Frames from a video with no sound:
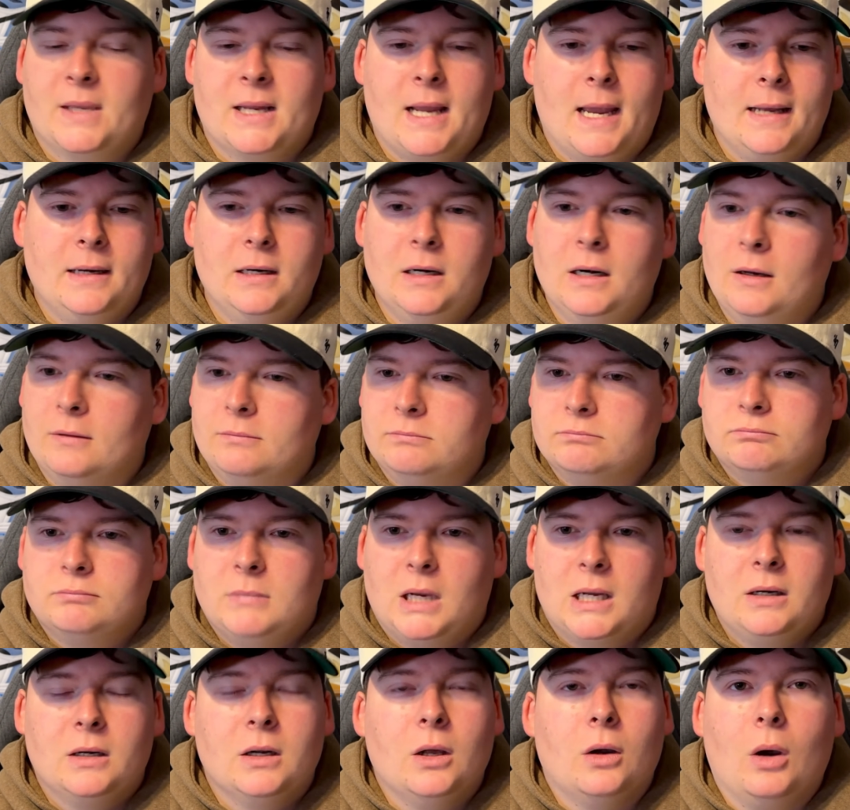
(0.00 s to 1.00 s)
don't
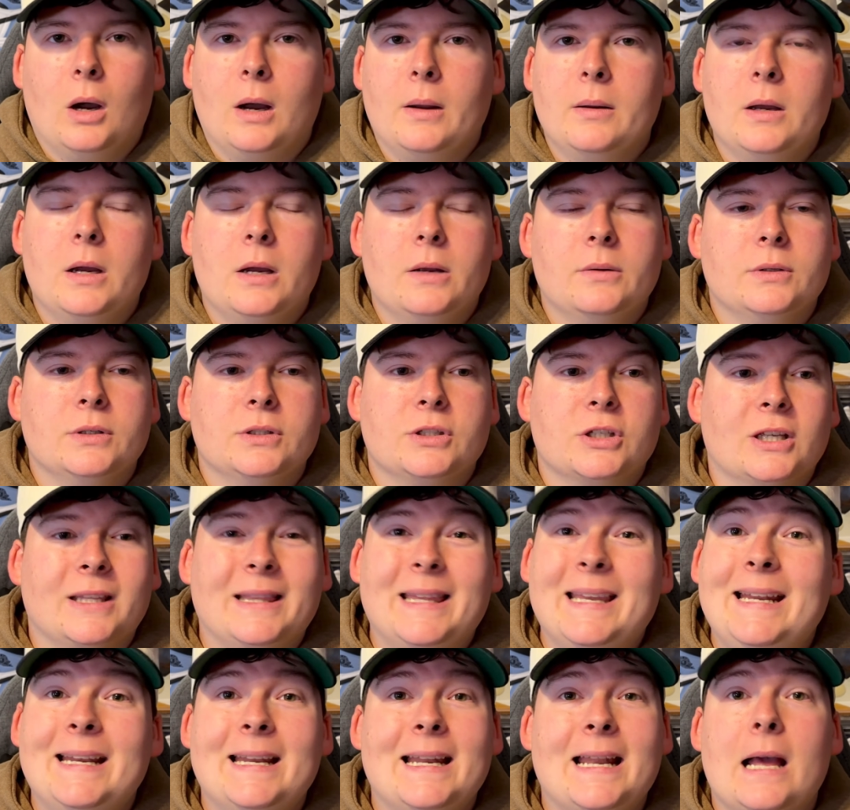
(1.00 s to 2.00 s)
know. I'm just
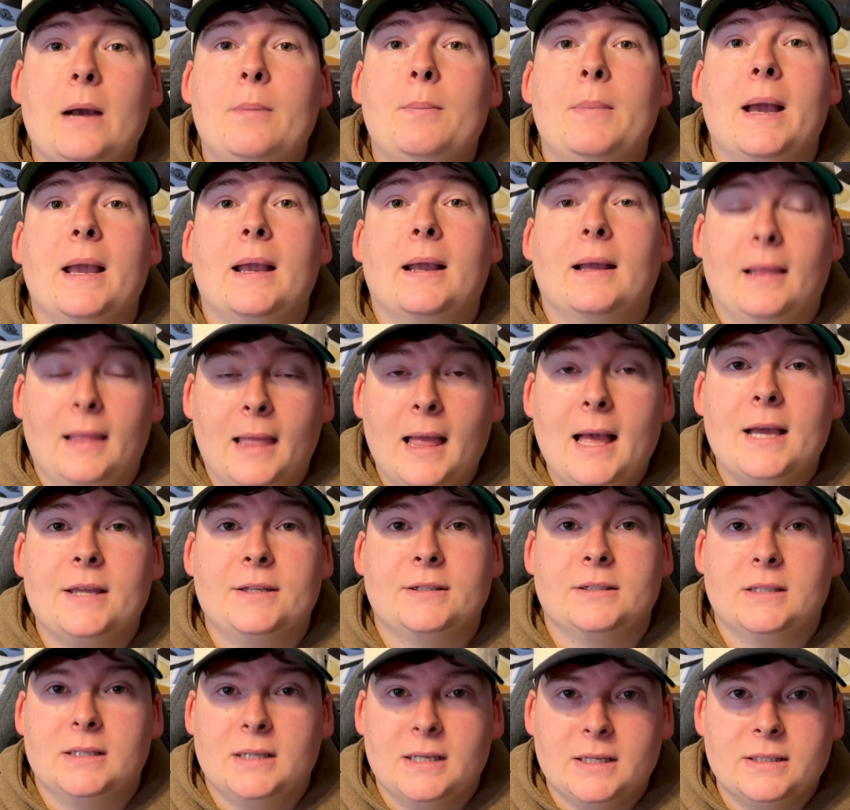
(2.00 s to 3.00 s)
cleaning out my
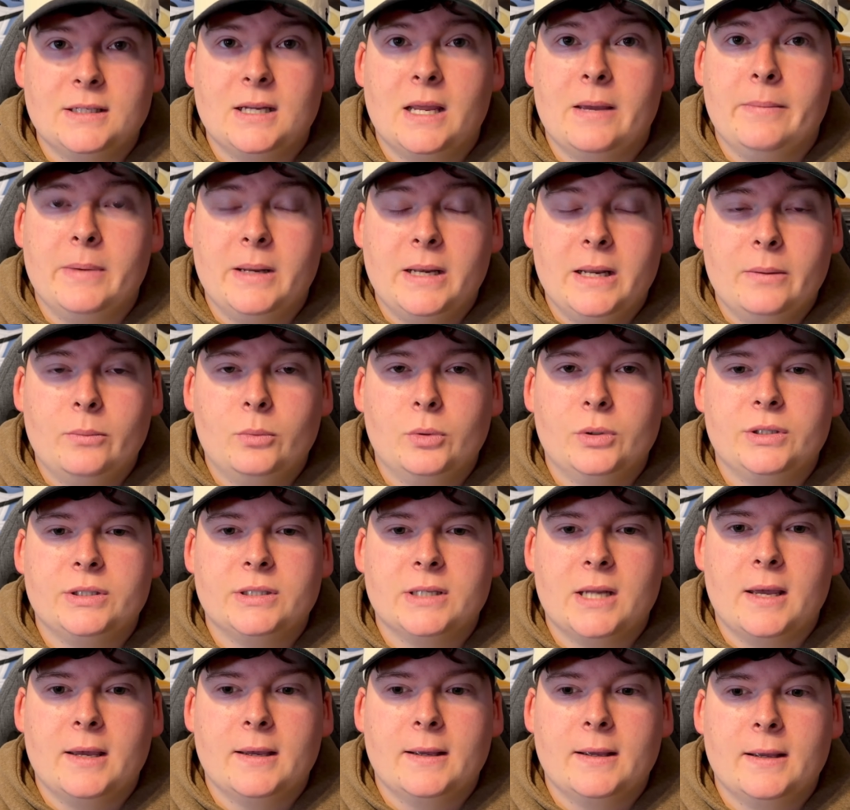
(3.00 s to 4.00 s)
closet, as Eminem would
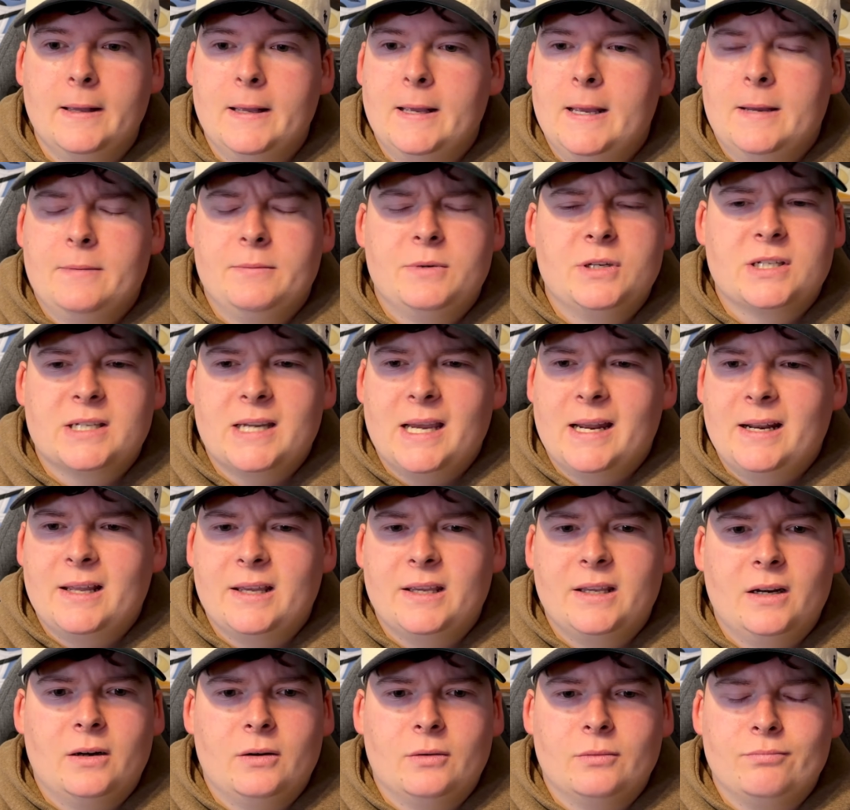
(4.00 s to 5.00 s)
say. Just kind
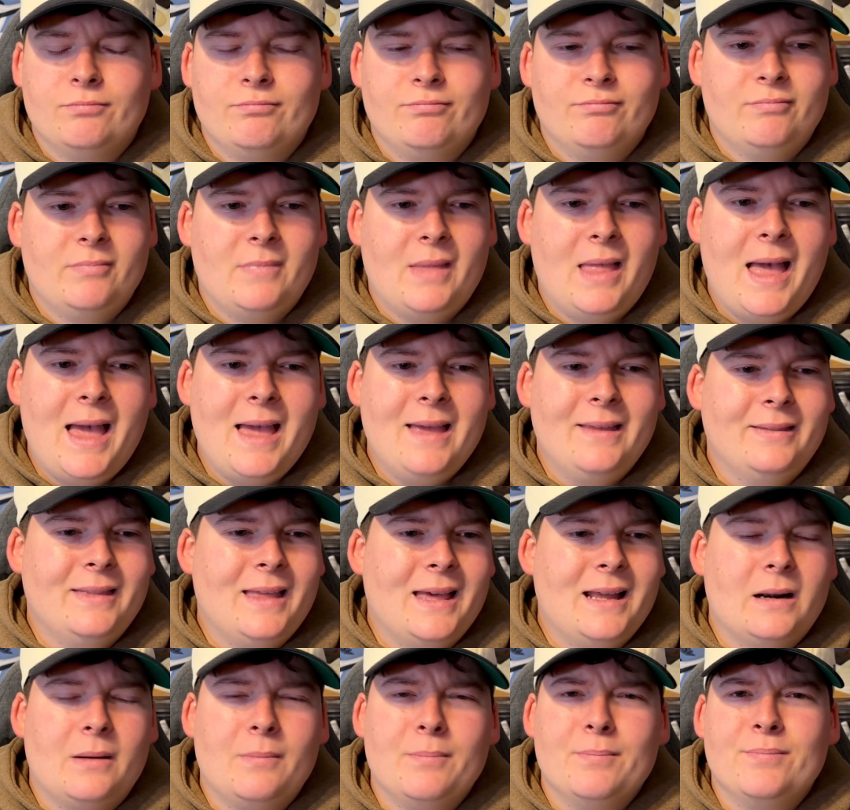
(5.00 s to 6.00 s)
of, you know, not
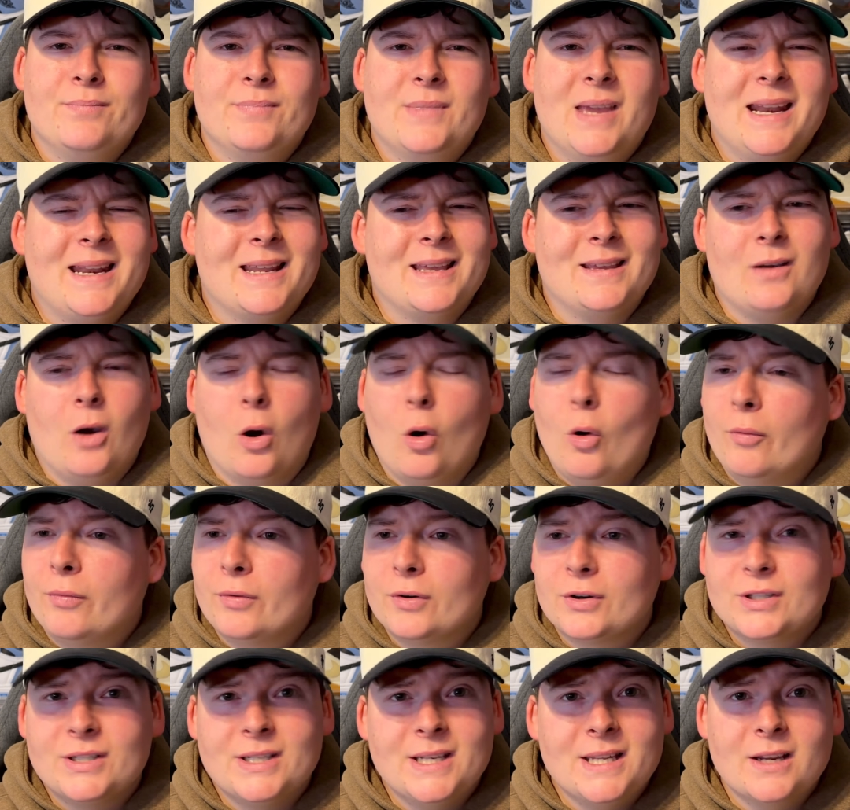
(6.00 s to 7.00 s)
that I'm getting
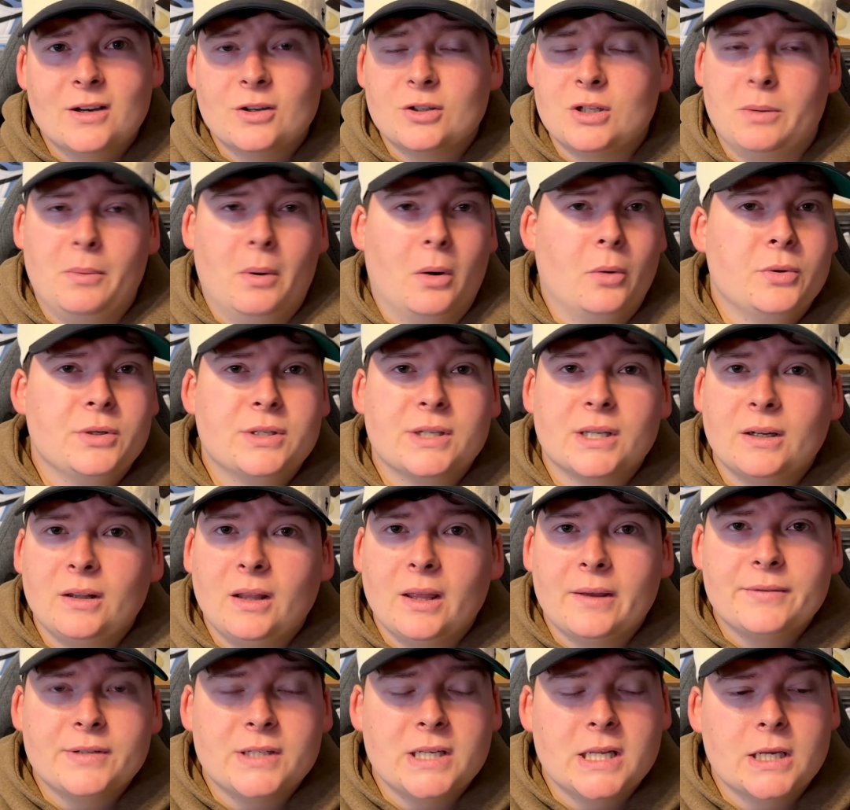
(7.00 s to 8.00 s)
over sneakers. I'm always going to
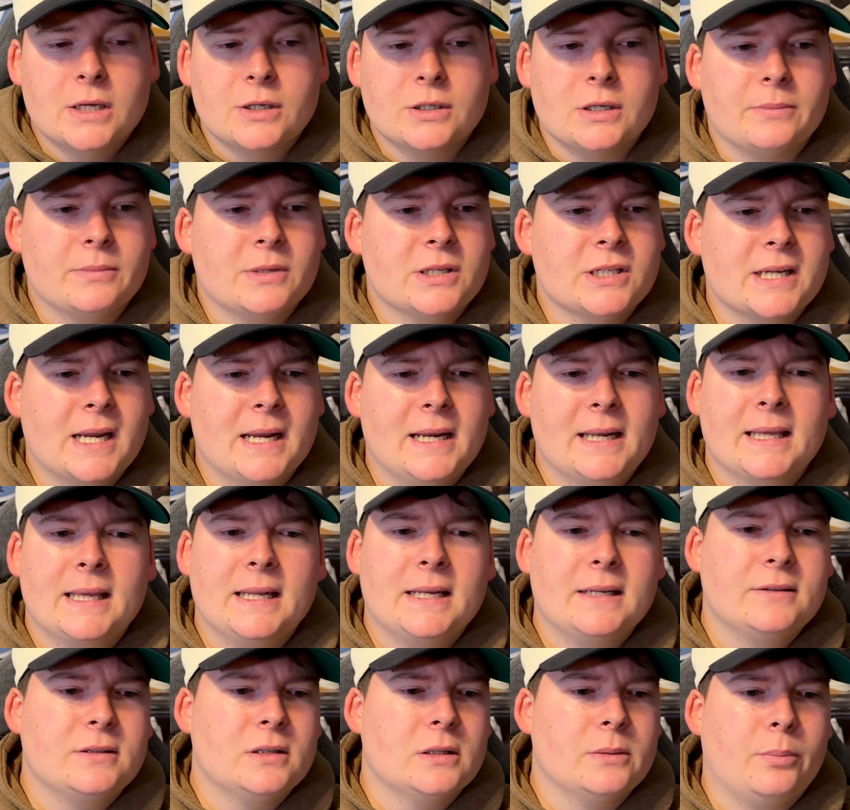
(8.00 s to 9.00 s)
love sneakers. I'm just kind of
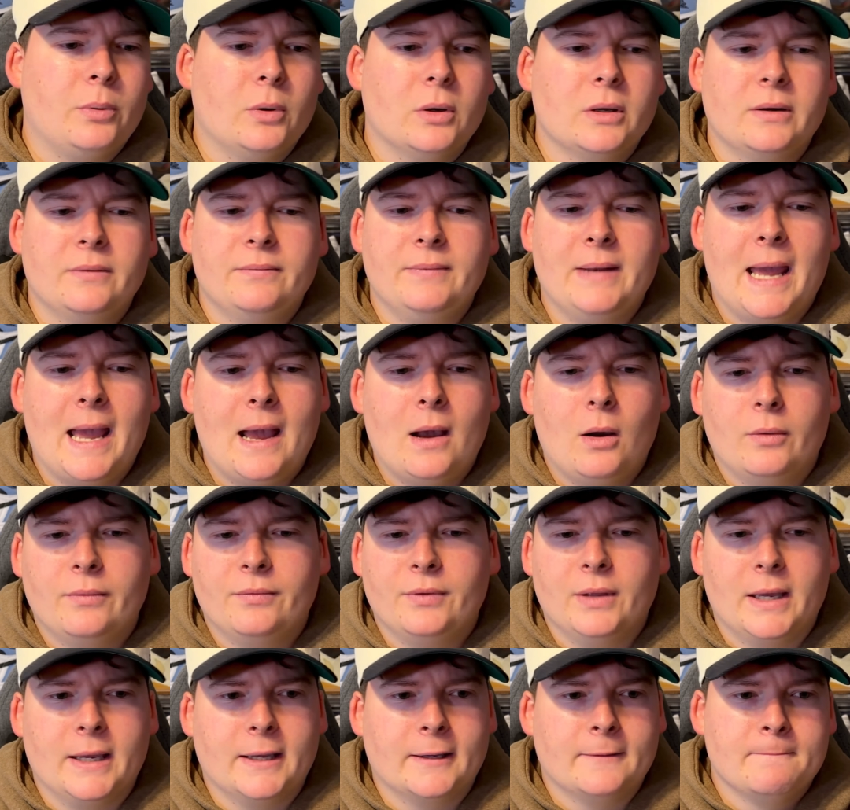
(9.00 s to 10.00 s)
getting to the point now
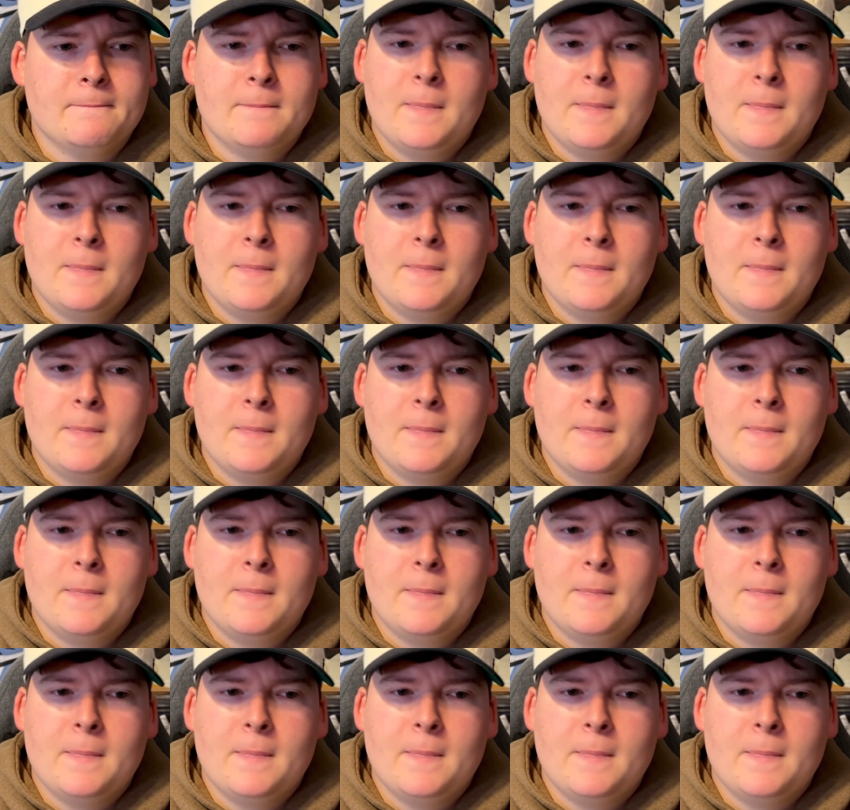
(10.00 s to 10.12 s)
of like,